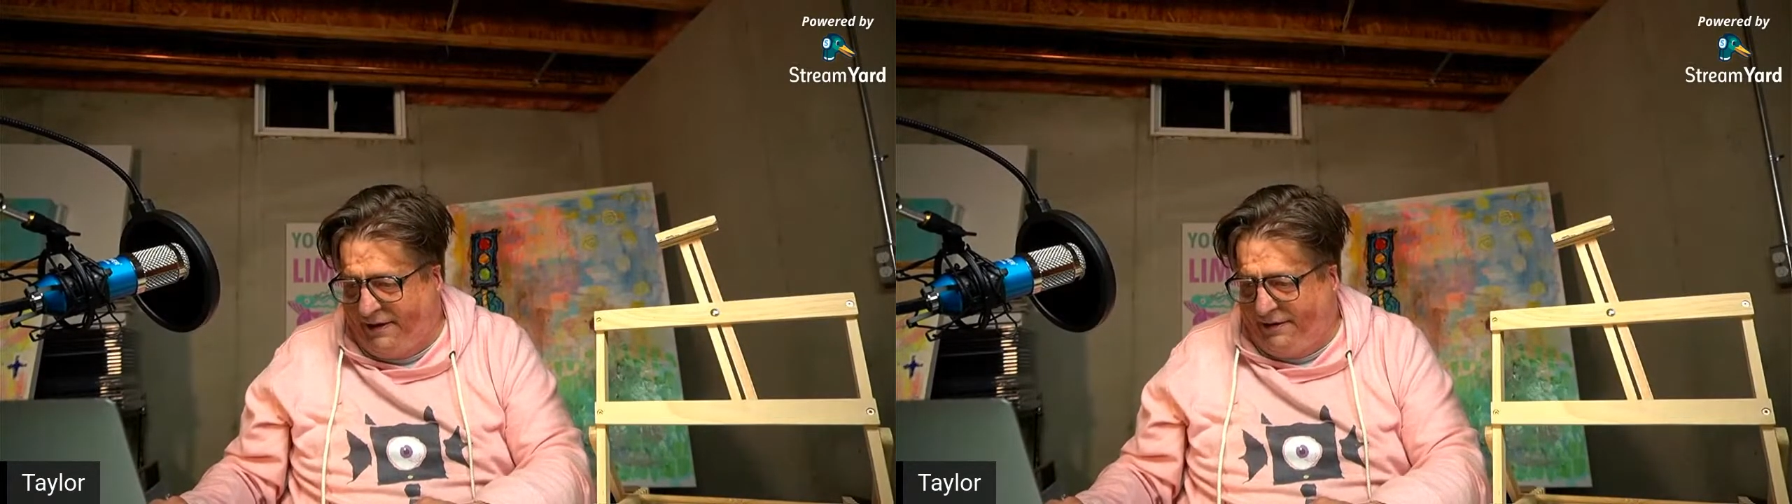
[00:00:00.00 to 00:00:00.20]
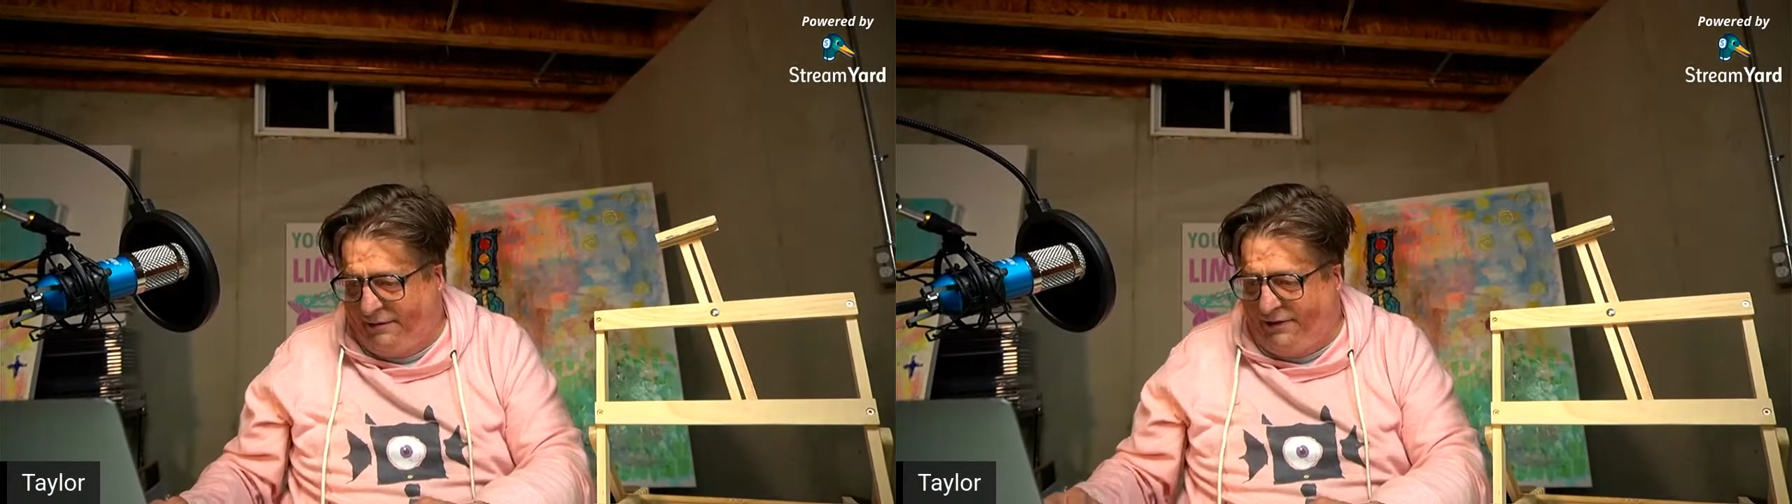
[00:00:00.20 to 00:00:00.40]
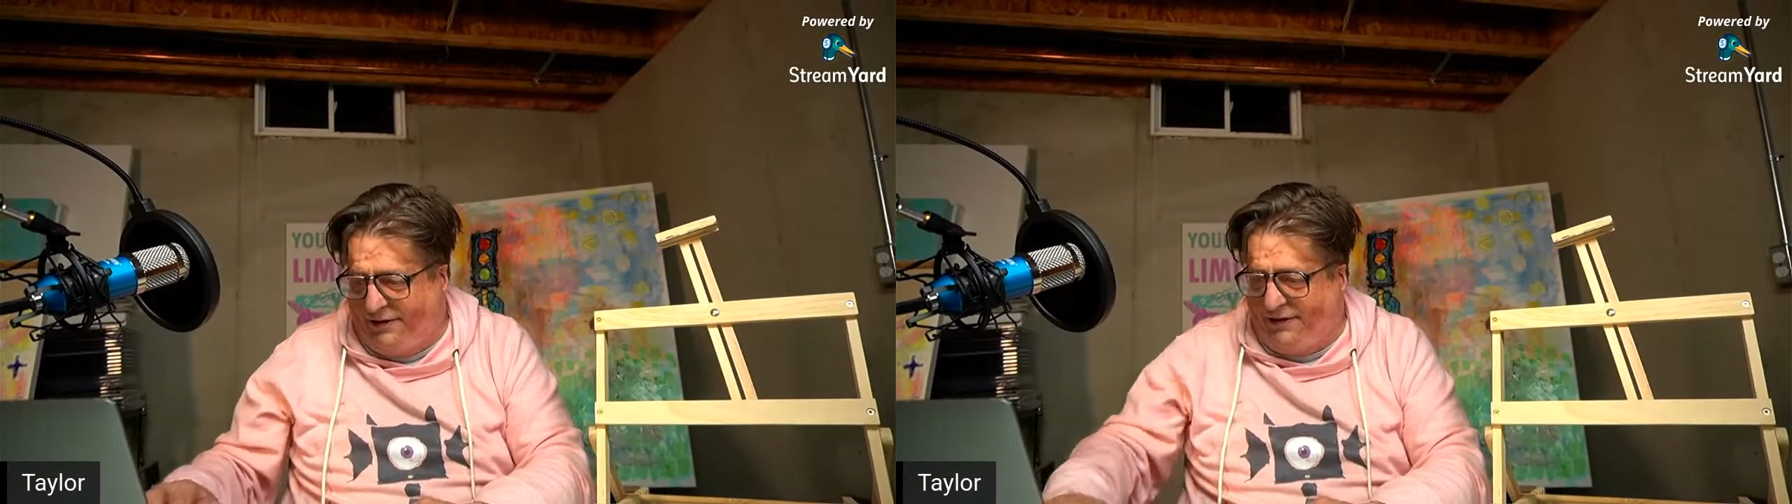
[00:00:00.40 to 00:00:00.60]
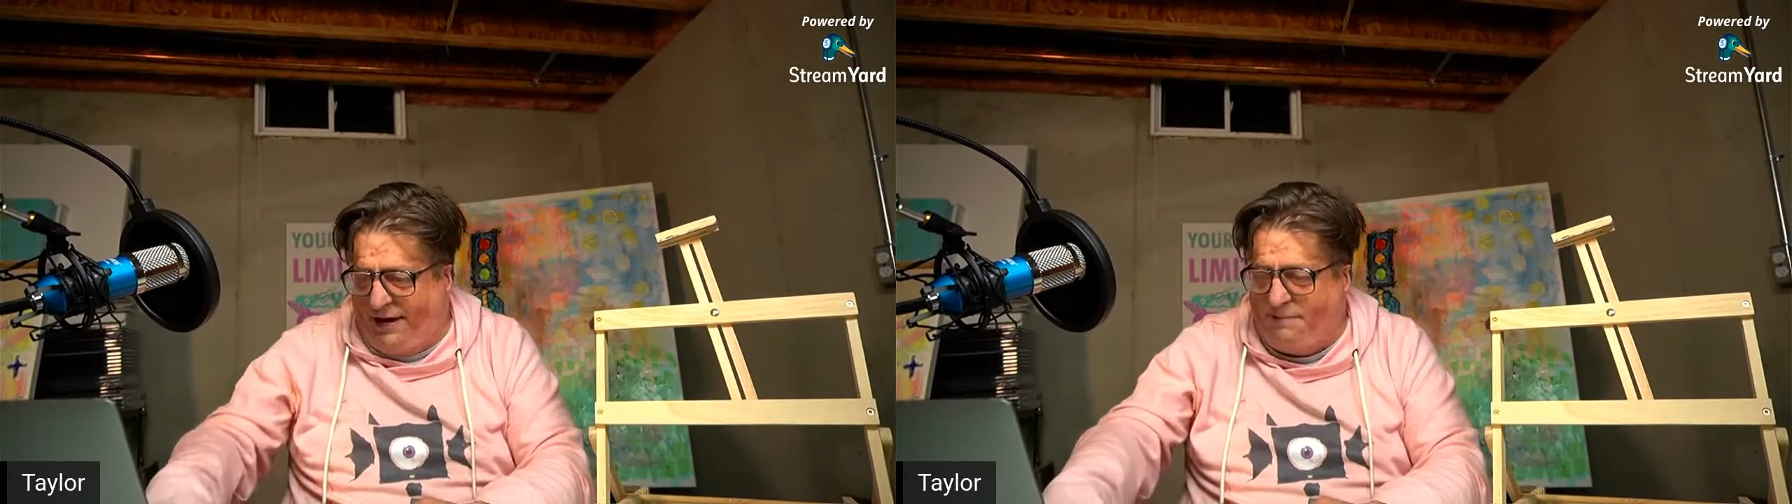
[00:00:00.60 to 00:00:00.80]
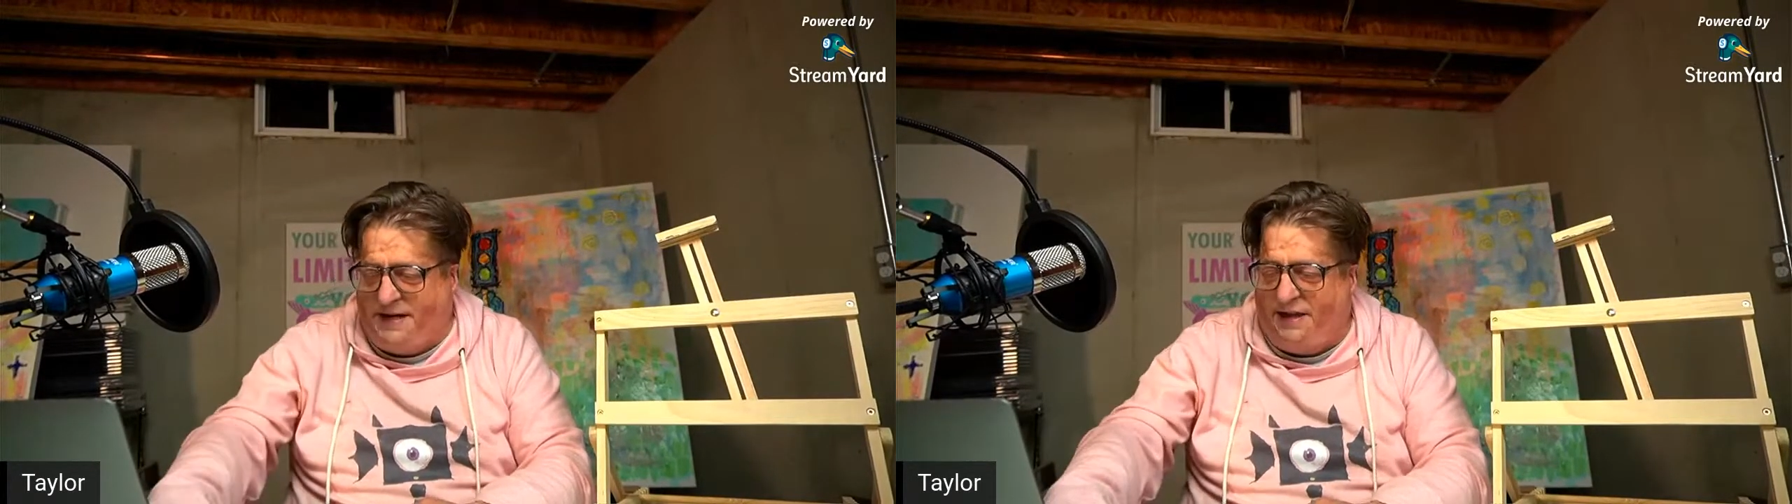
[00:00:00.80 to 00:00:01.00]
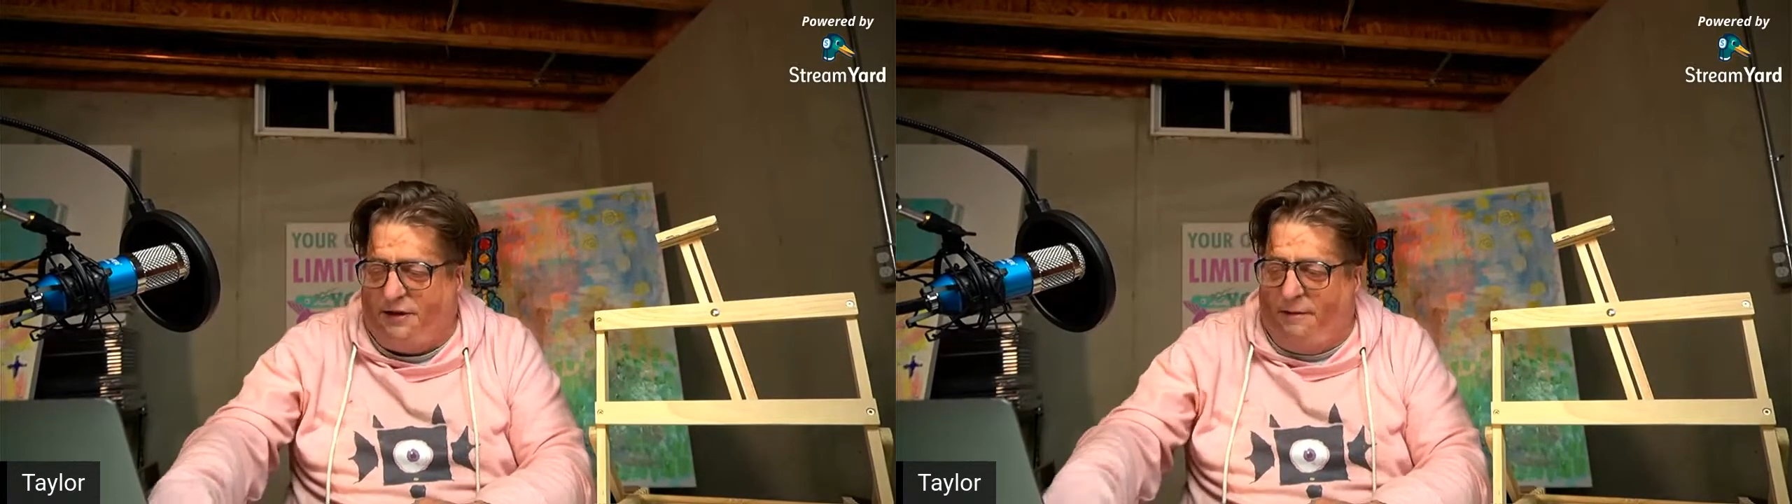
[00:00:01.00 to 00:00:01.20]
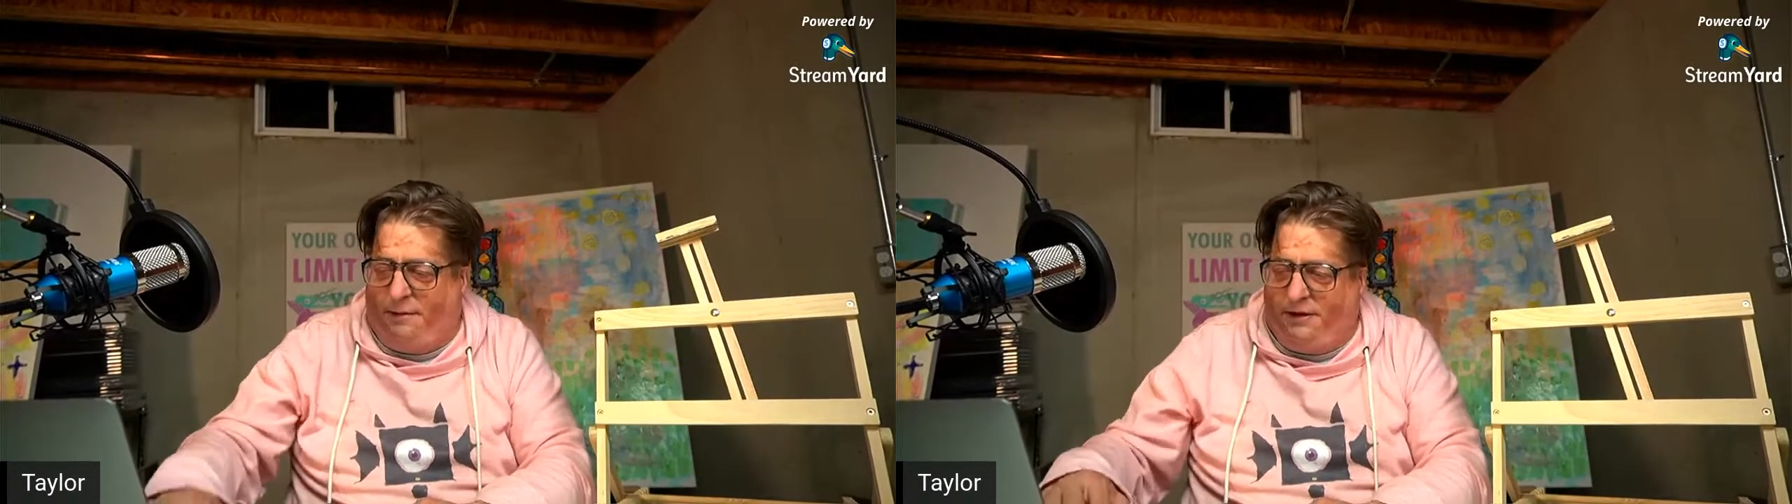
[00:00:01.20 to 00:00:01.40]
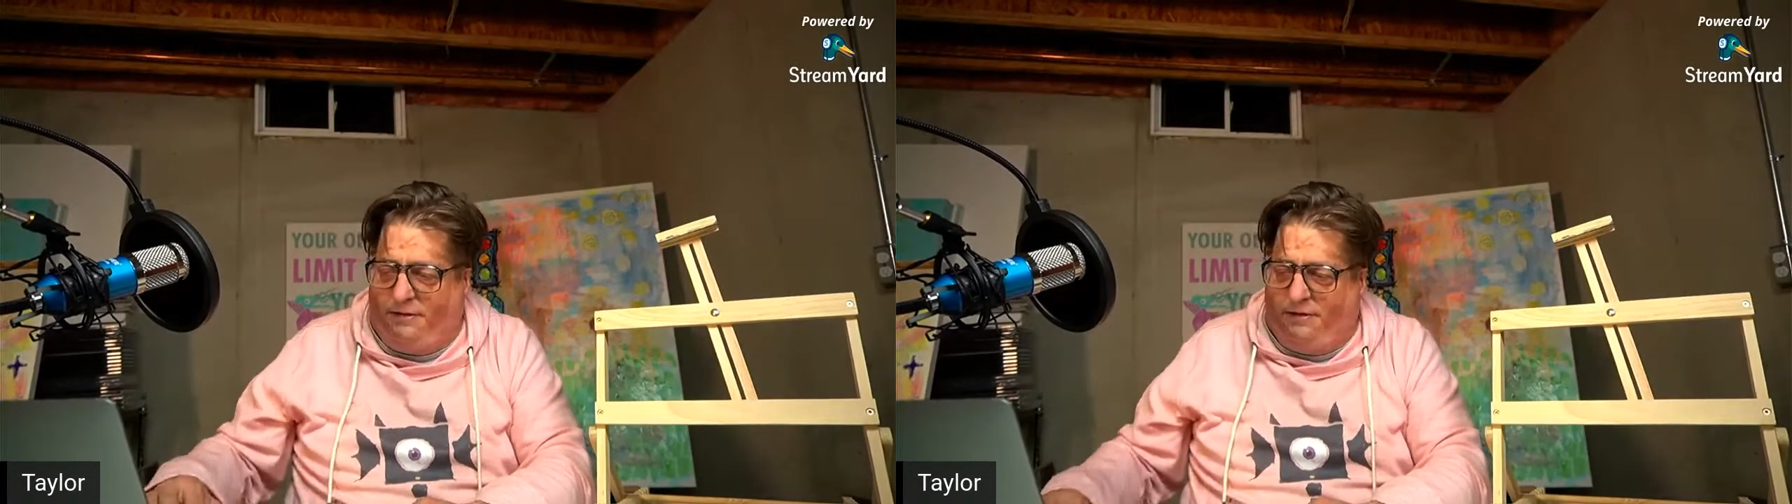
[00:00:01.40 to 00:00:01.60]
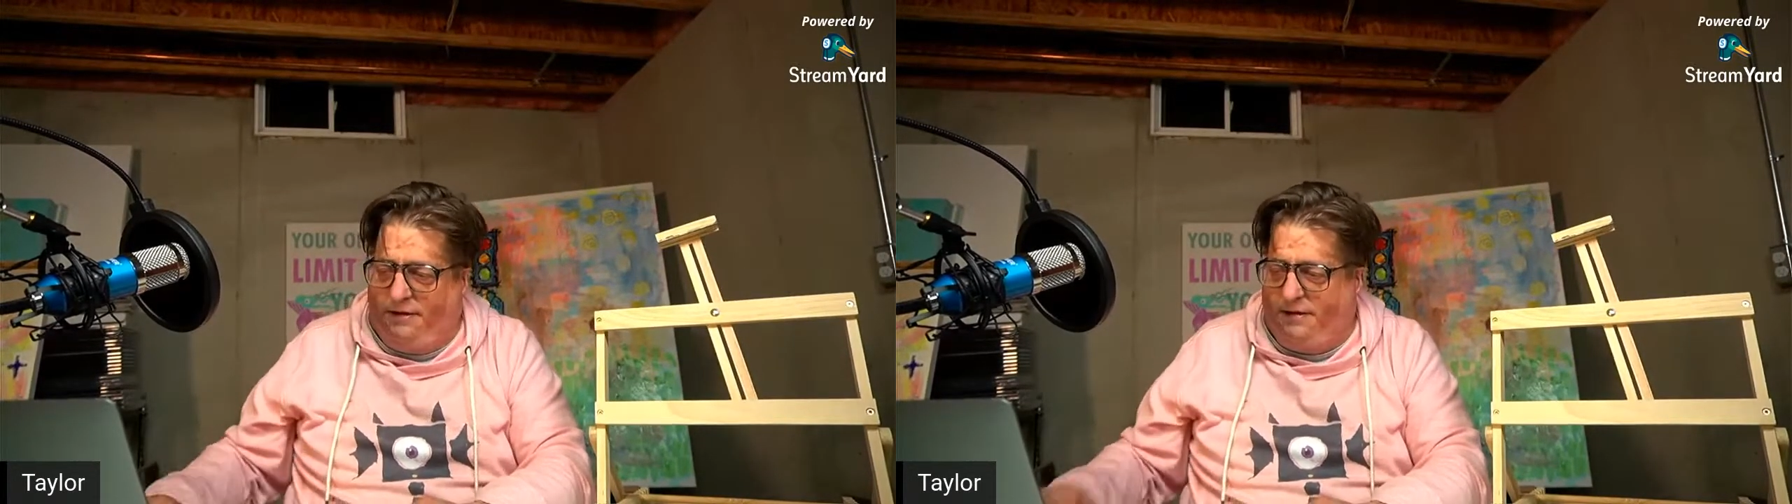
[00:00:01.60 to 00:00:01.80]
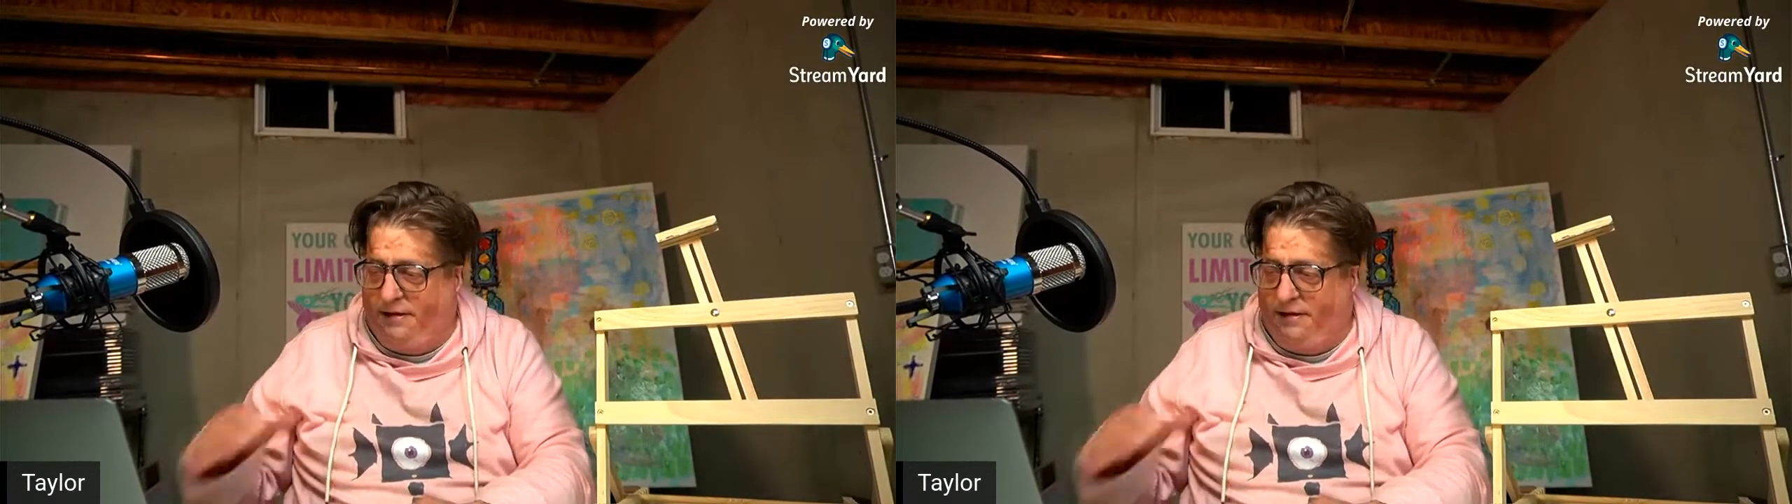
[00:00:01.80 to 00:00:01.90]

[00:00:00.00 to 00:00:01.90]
which is Empty Thought Balloon,